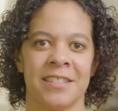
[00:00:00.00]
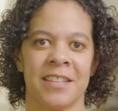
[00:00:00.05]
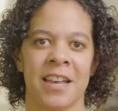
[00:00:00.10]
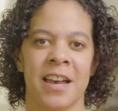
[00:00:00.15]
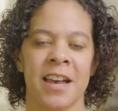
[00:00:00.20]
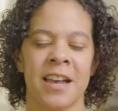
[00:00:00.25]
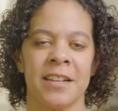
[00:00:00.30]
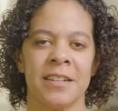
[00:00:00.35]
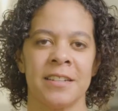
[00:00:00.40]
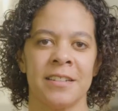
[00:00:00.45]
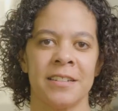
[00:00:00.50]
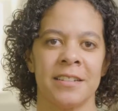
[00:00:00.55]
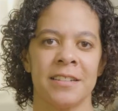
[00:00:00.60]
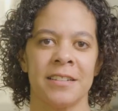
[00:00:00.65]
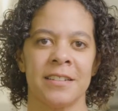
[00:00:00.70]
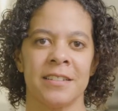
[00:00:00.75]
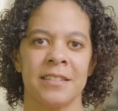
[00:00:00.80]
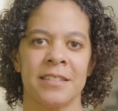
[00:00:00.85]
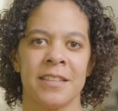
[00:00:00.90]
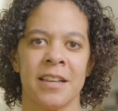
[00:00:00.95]
Todd,
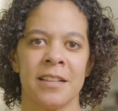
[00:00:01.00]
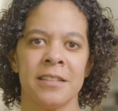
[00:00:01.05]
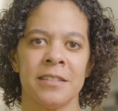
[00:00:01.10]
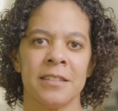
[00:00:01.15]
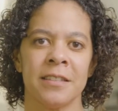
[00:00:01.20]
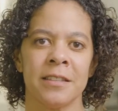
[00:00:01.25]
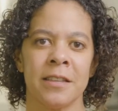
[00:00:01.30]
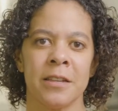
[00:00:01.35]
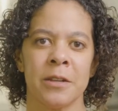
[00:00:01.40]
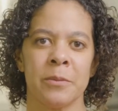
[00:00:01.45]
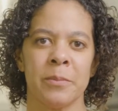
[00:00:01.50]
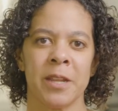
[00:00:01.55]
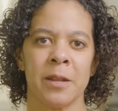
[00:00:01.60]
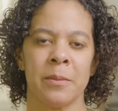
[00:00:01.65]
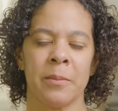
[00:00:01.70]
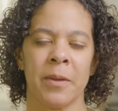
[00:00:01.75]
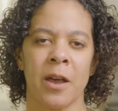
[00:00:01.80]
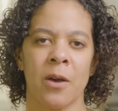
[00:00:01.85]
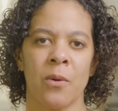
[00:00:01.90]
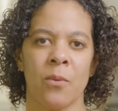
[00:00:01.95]
tell us a little bit
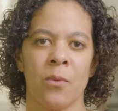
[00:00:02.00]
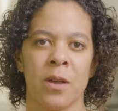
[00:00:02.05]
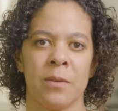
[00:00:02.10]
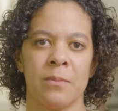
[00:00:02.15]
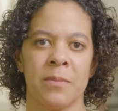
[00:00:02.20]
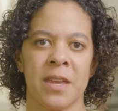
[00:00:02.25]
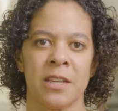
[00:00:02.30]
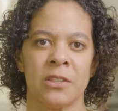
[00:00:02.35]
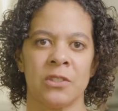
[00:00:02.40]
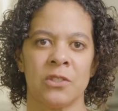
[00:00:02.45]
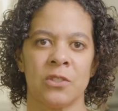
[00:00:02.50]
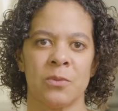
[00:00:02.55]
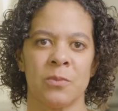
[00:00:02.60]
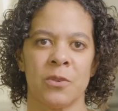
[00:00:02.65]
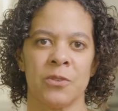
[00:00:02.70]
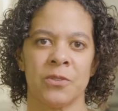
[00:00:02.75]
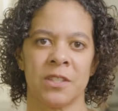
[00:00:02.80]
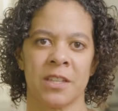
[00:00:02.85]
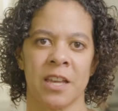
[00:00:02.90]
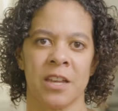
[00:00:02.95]
about what makes SUMO
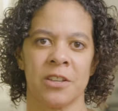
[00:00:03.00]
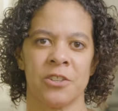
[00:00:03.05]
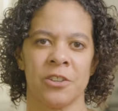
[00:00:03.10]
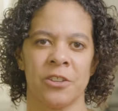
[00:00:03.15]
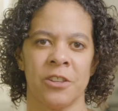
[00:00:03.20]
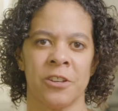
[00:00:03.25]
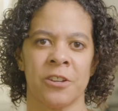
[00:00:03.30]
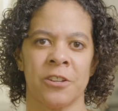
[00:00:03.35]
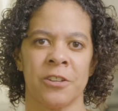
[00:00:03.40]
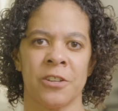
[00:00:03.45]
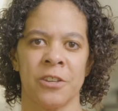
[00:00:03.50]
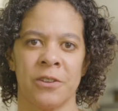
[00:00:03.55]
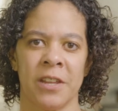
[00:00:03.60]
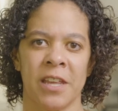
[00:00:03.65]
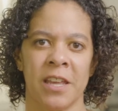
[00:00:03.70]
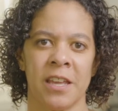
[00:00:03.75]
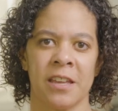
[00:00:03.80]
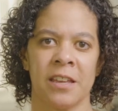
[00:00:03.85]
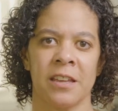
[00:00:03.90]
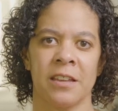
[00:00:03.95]
Scheduler
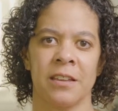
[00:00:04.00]
unique.